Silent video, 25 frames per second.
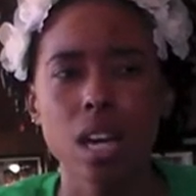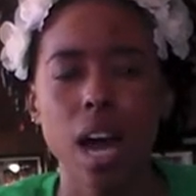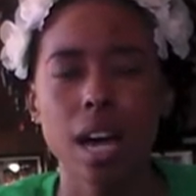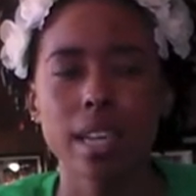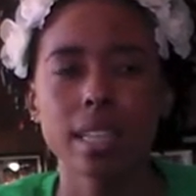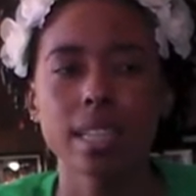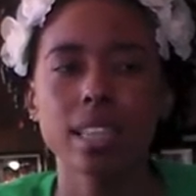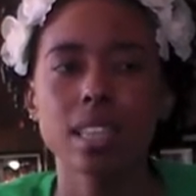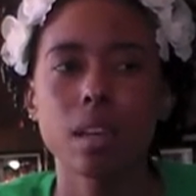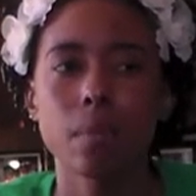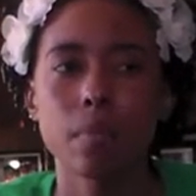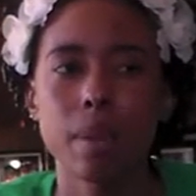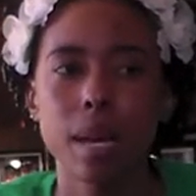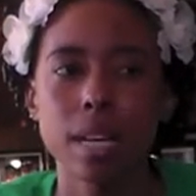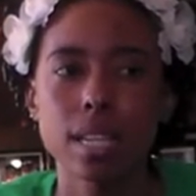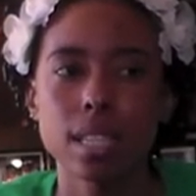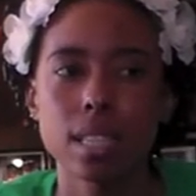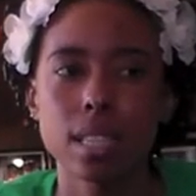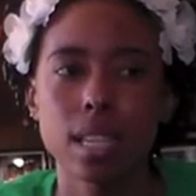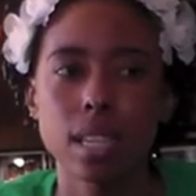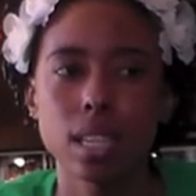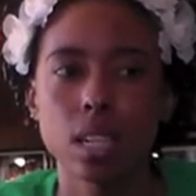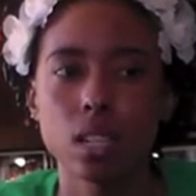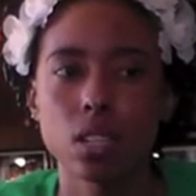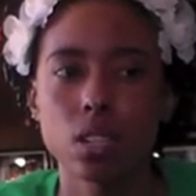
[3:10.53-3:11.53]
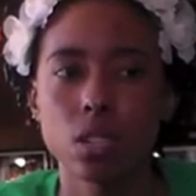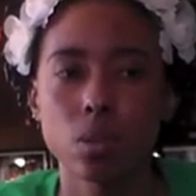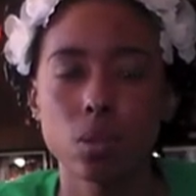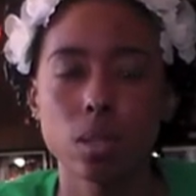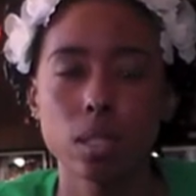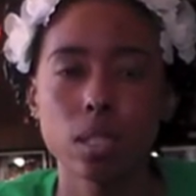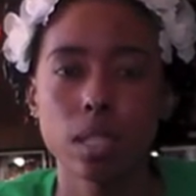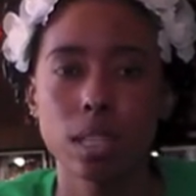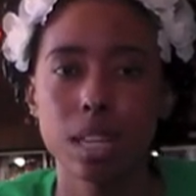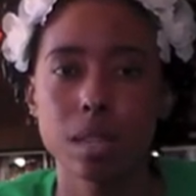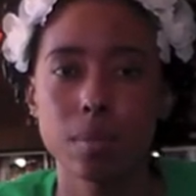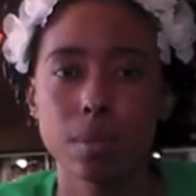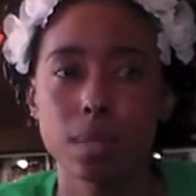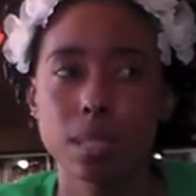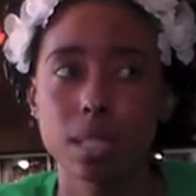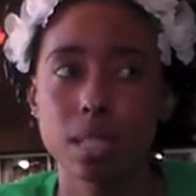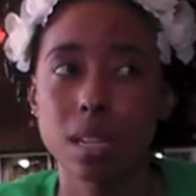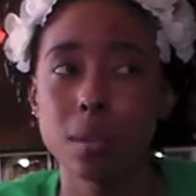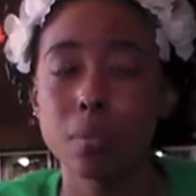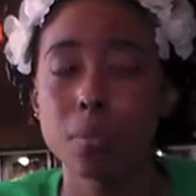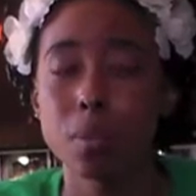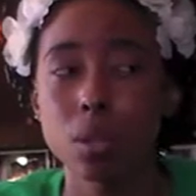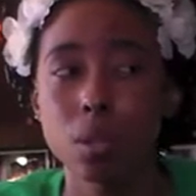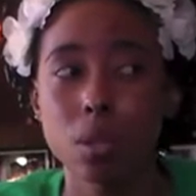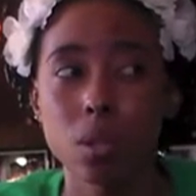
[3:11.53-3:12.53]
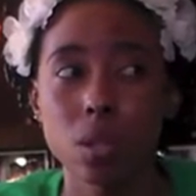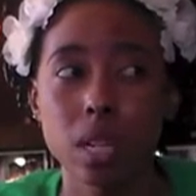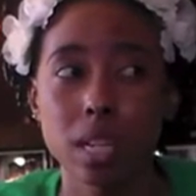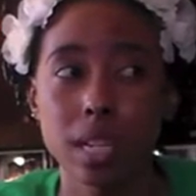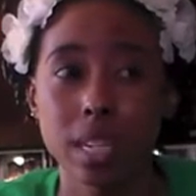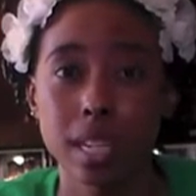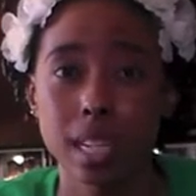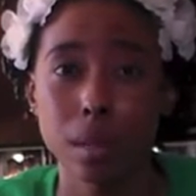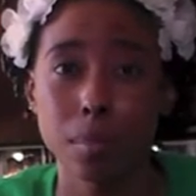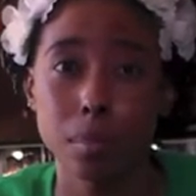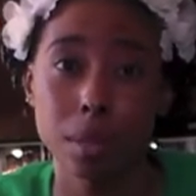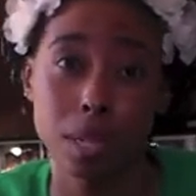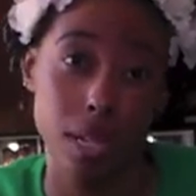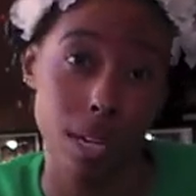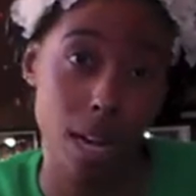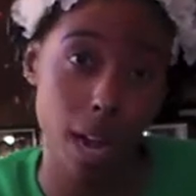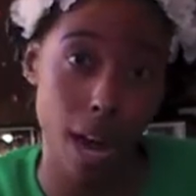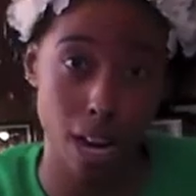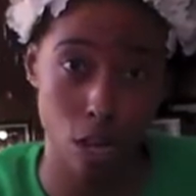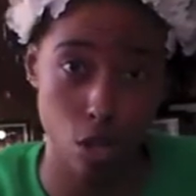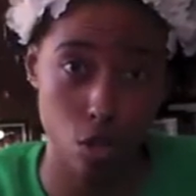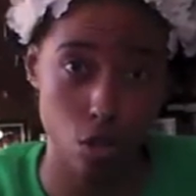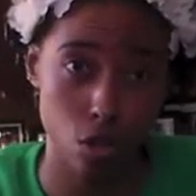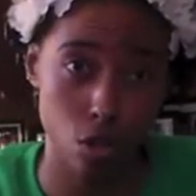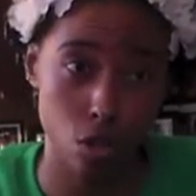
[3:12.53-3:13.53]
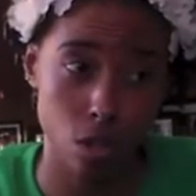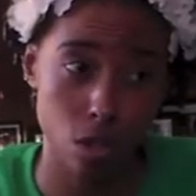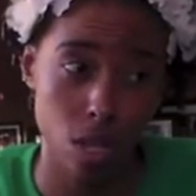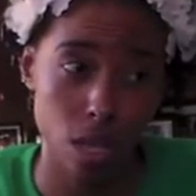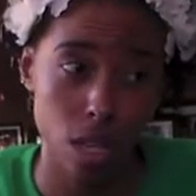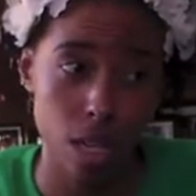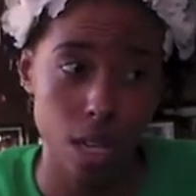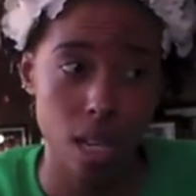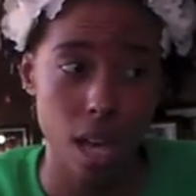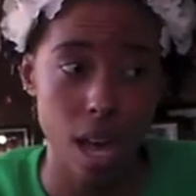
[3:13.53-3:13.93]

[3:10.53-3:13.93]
I think the best thing to do is to keep it simple and to keep it natural.